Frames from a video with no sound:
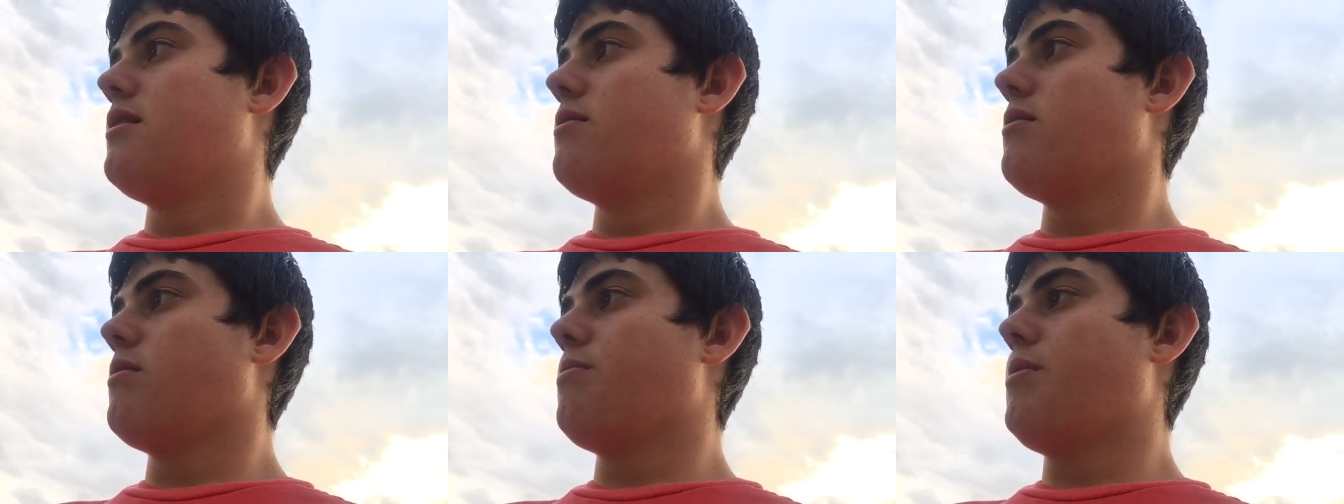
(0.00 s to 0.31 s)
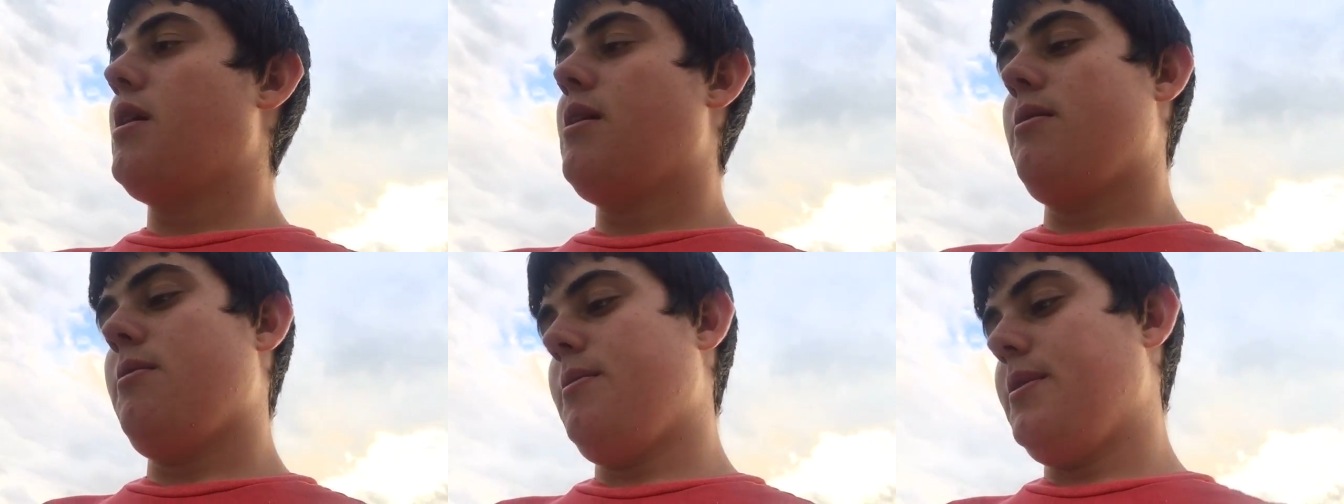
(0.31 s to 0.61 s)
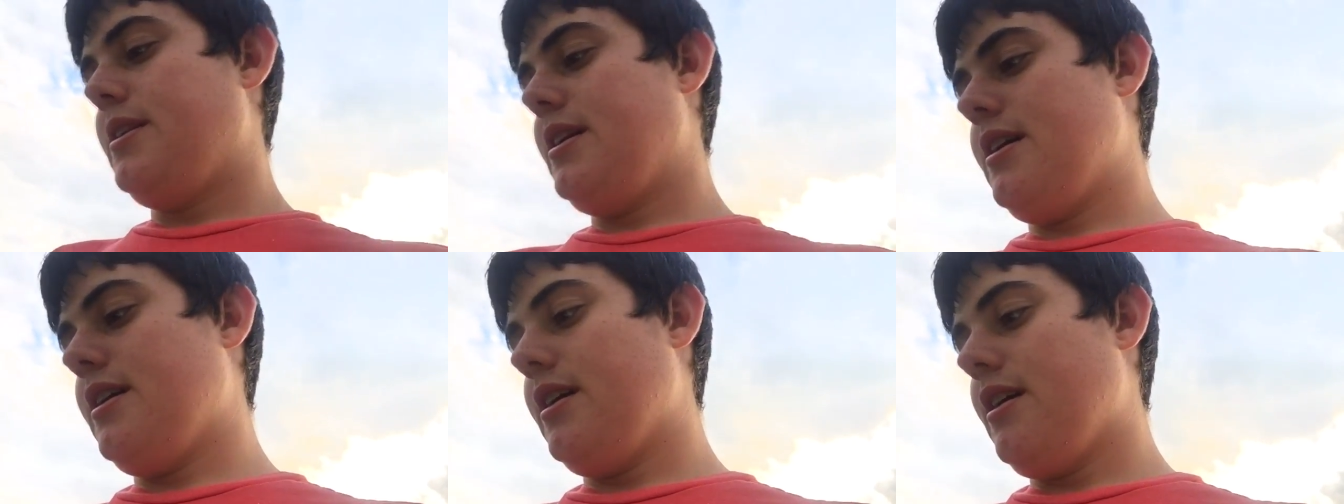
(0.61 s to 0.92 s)
we're
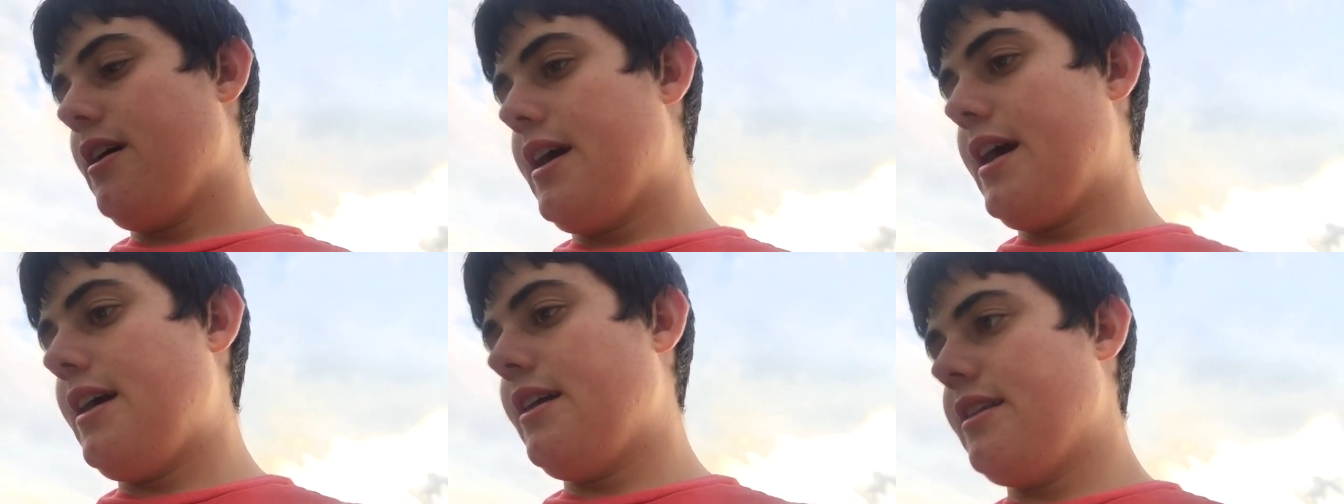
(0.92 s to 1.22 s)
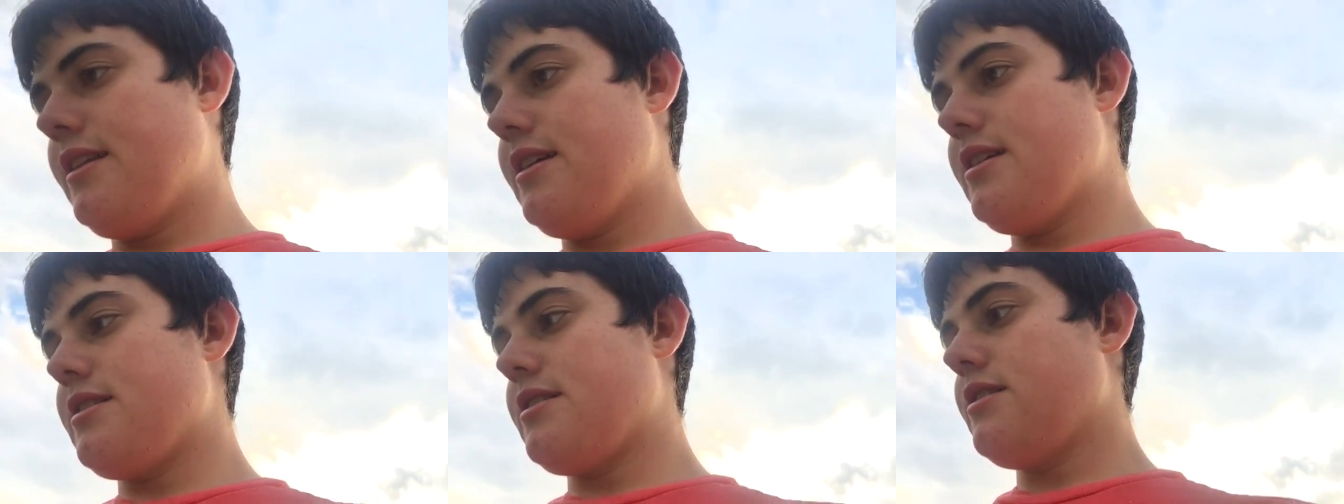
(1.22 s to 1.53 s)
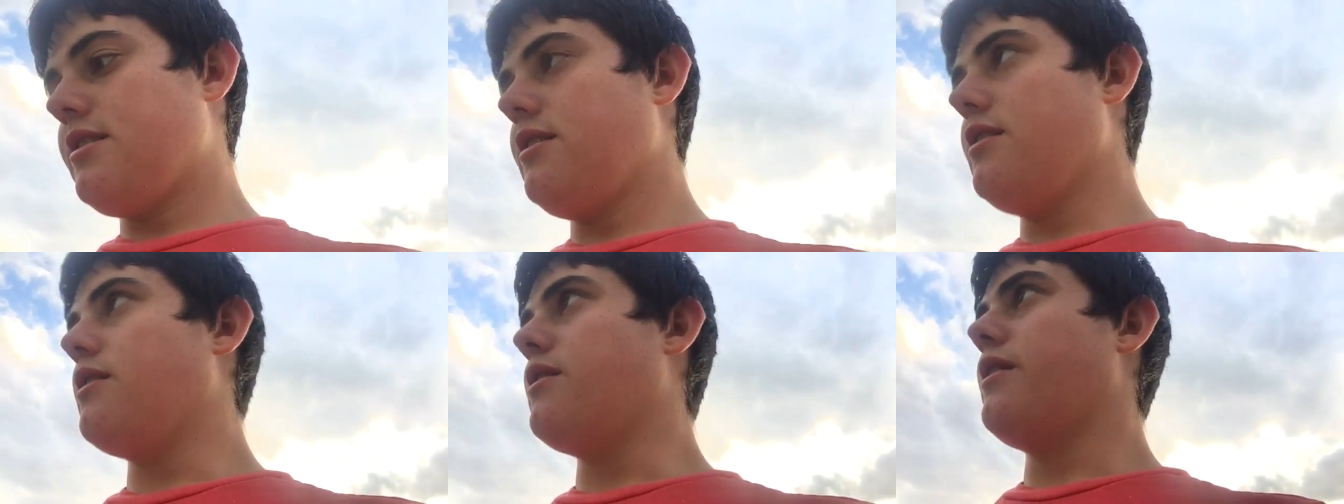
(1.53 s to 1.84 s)
probably done irrigating this
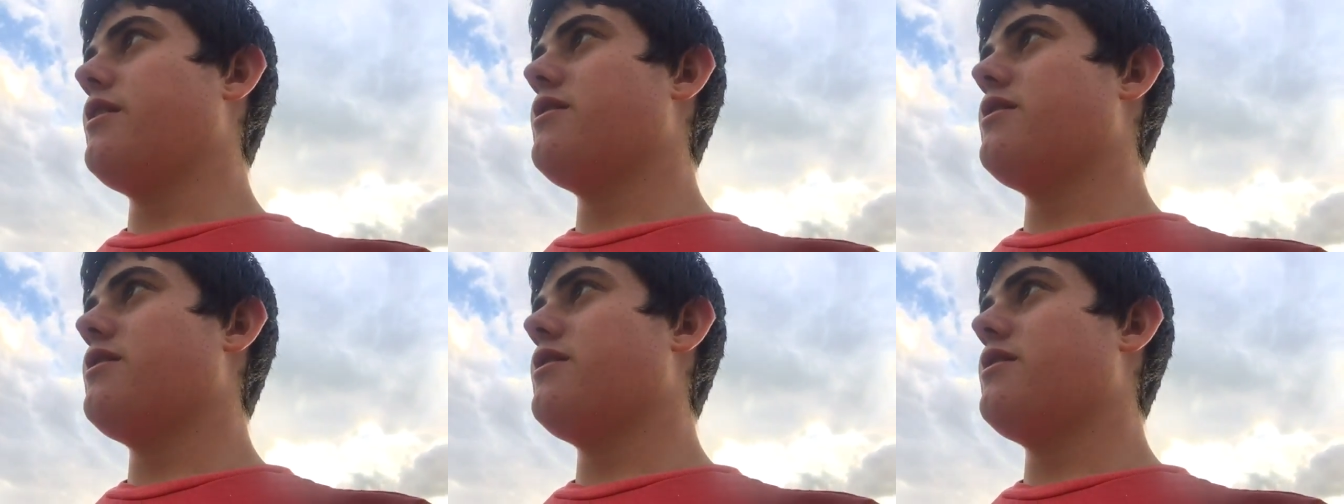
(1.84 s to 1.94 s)
too.